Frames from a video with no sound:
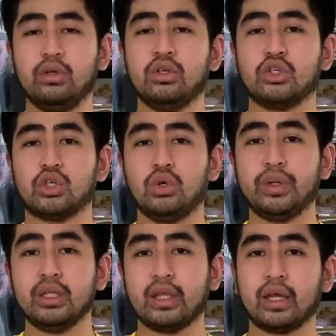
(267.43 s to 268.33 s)

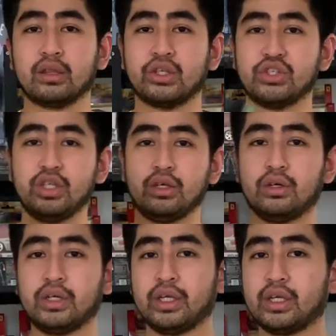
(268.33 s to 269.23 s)
showing that the
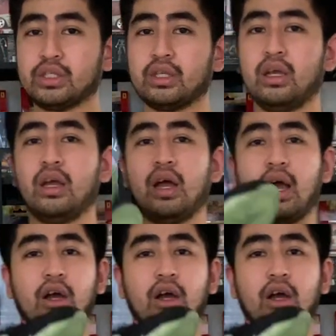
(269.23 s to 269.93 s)
sneaker is a